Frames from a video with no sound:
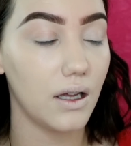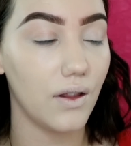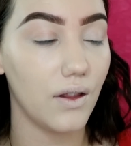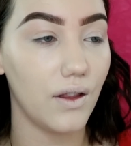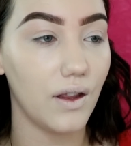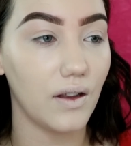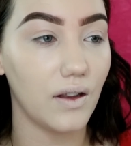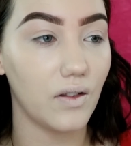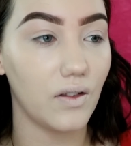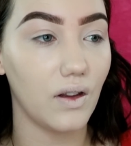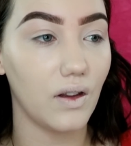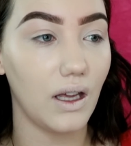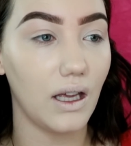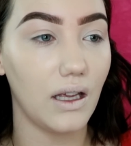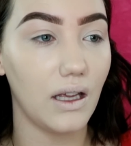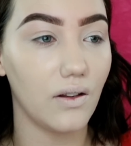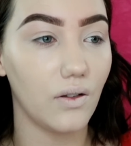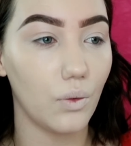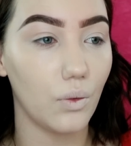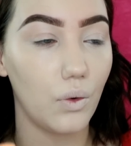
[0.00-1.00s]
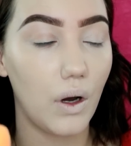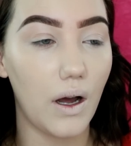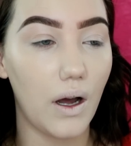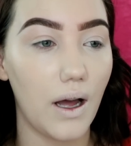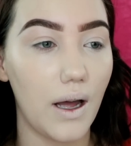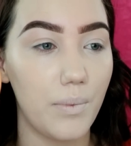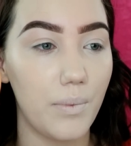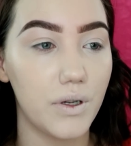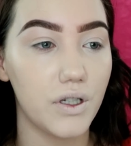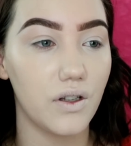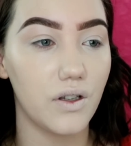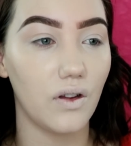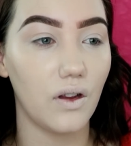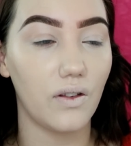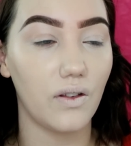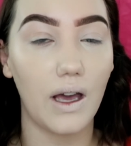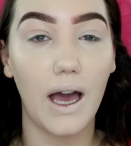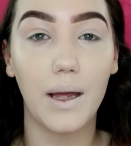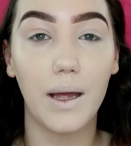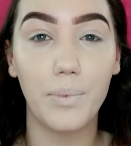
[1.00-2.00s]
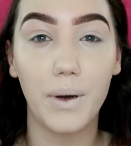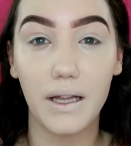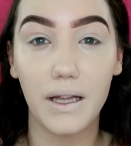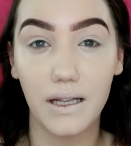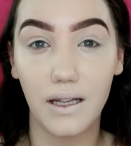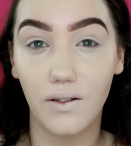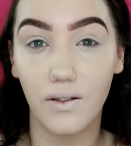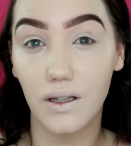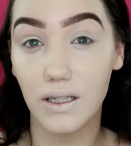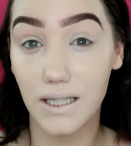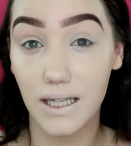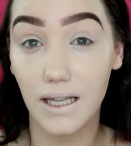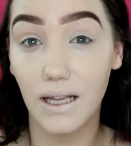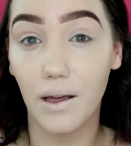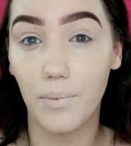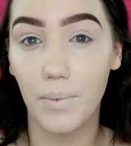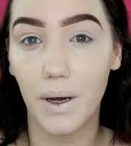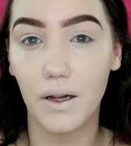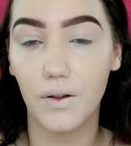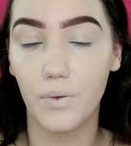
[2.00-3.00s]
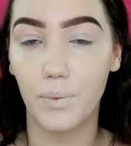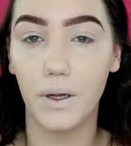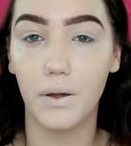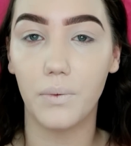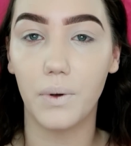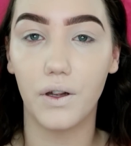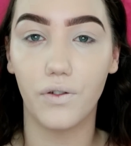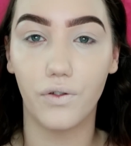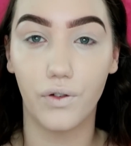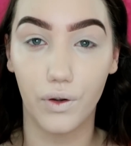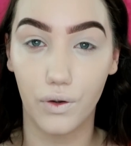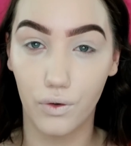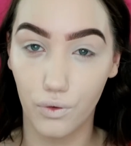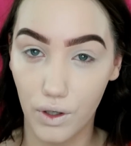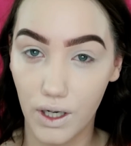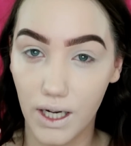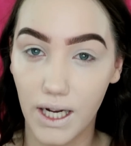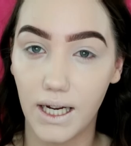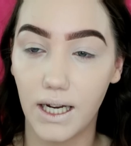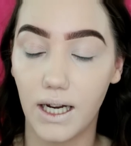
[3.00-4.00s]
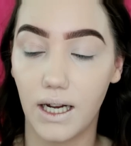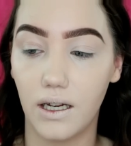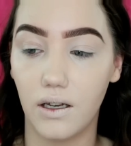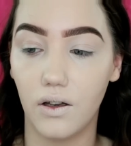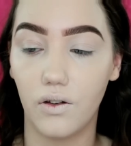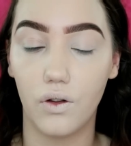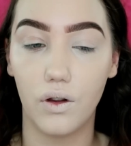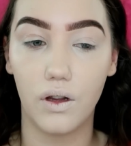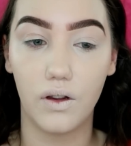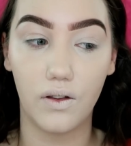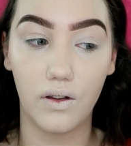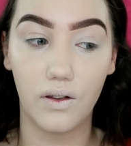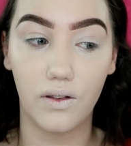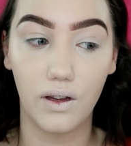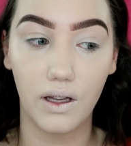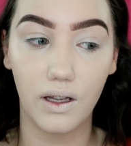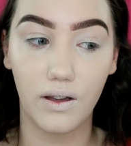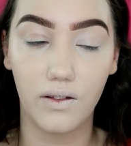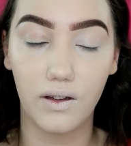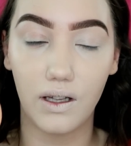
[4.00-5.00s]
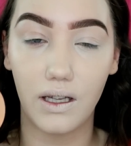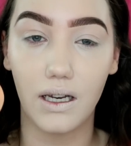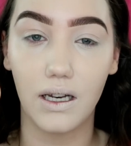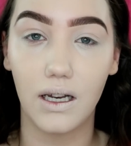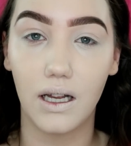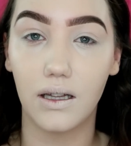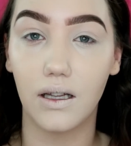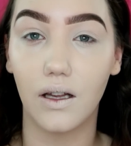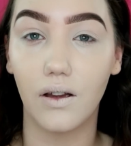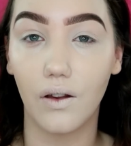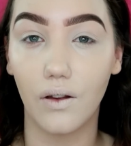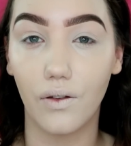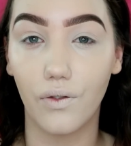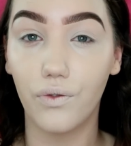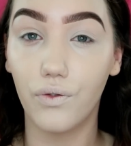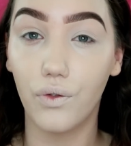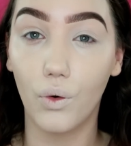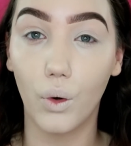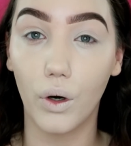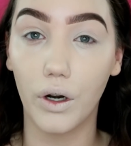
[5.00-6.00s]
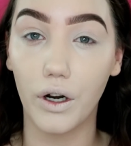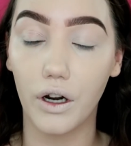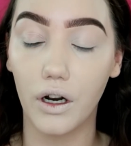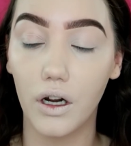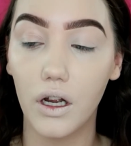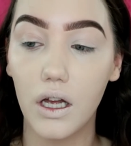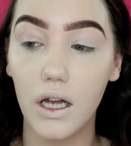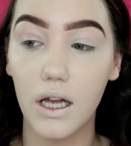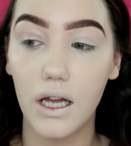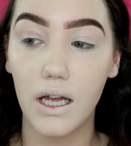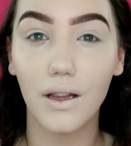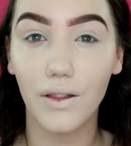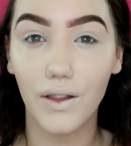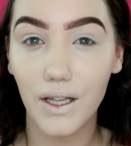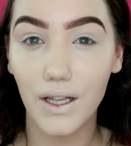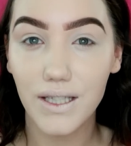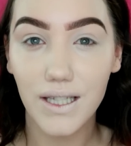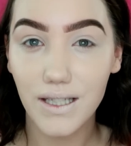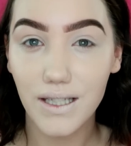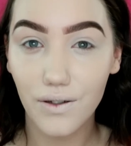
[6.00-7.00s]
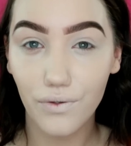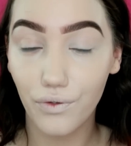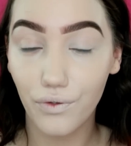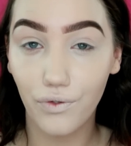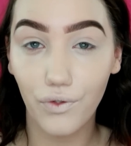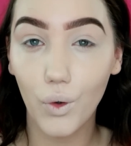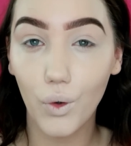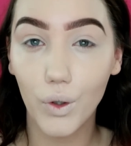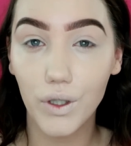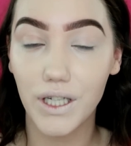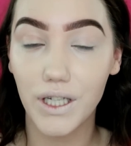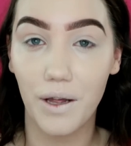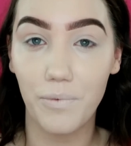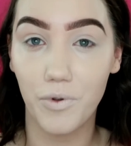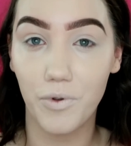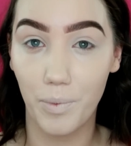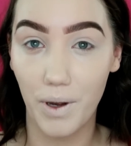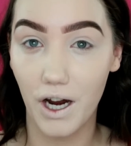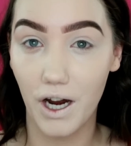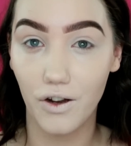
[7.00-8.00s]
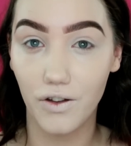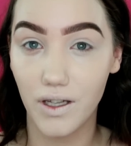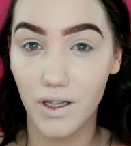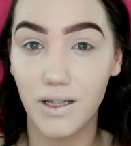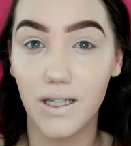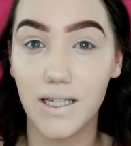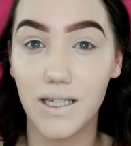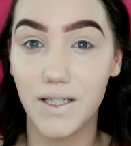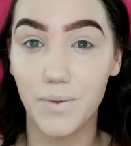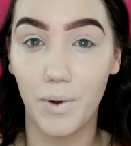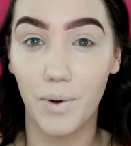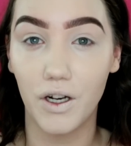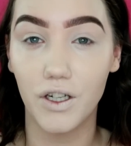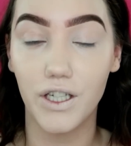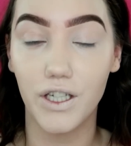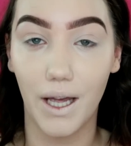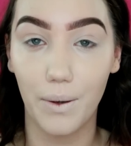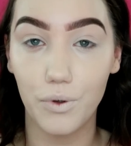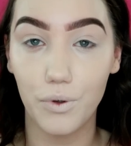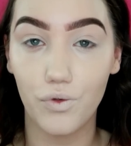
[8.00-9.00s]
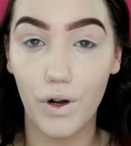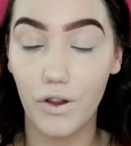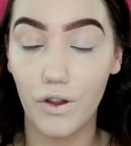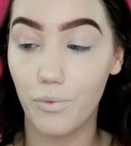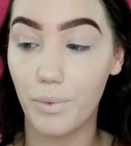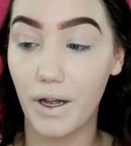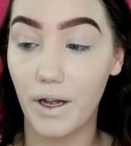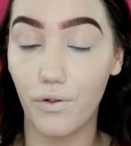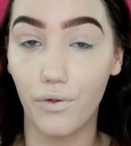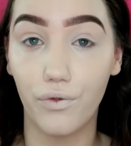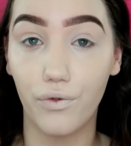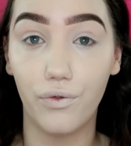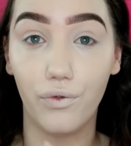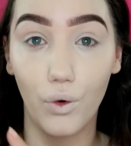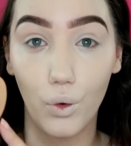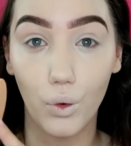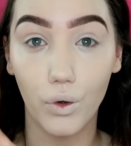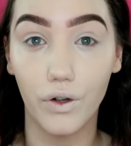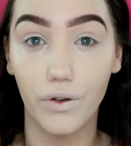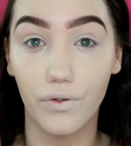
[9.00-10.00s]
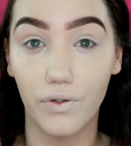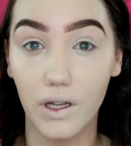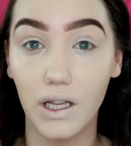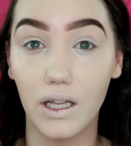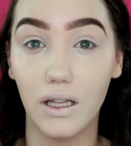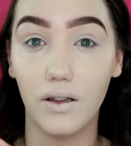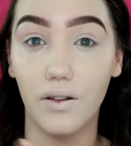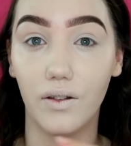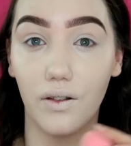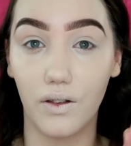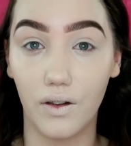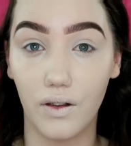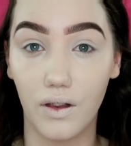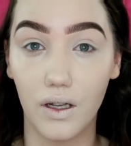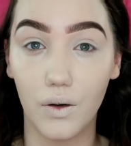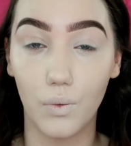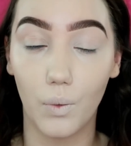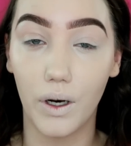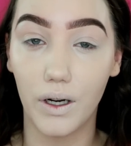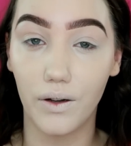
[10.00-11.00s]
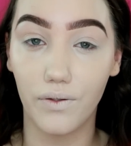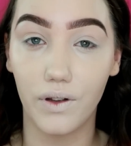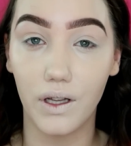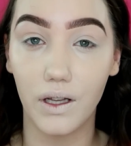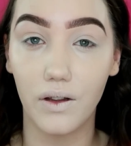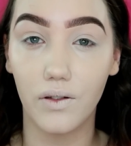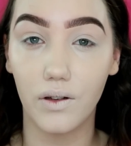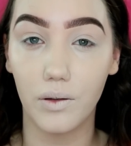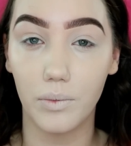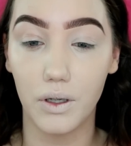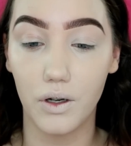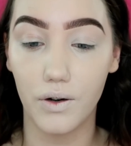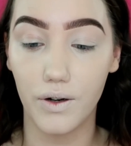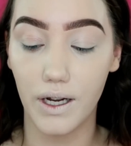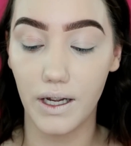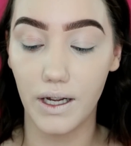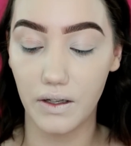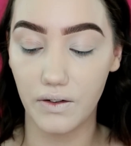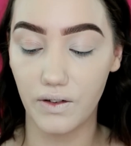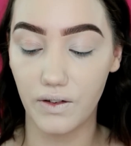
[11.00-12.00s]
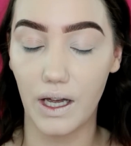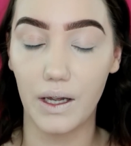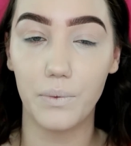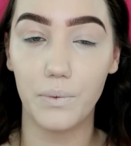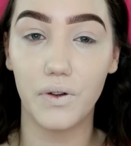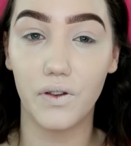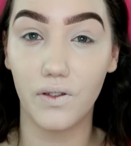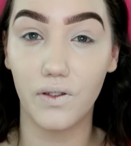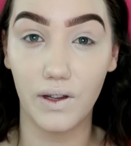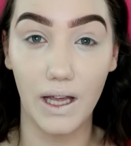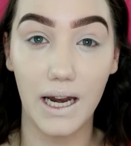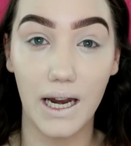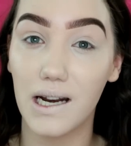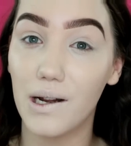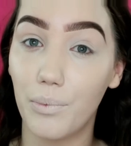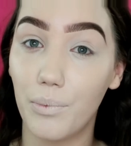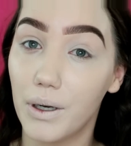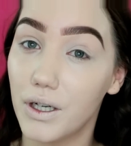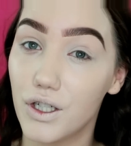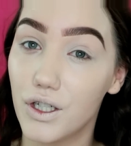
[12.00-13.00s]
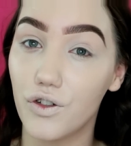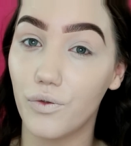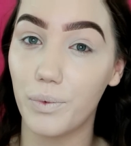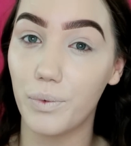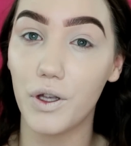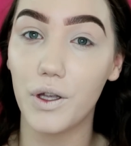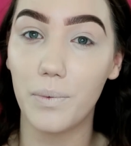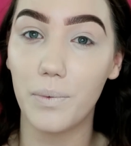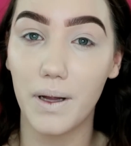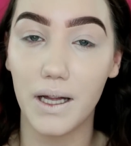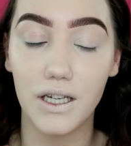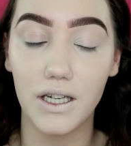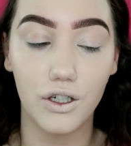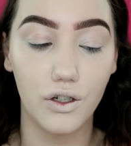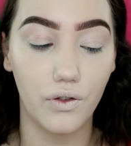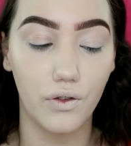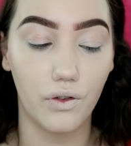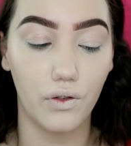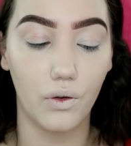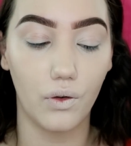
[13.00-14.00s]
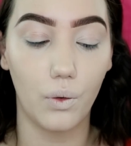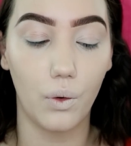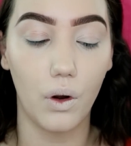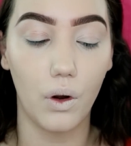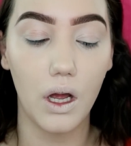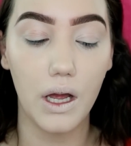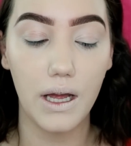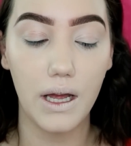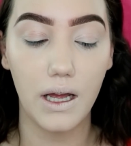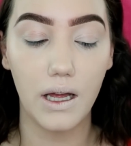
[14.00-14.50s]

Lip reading: this is, how much is this? I buy these in TK Maxx, by the way, for $3.99. So this is 16 and this is 4. This isn't 4 times better than this sponge. I would rather buy 4 of these than one of these, to be honest. I was sent a bunch of beauty blenders, so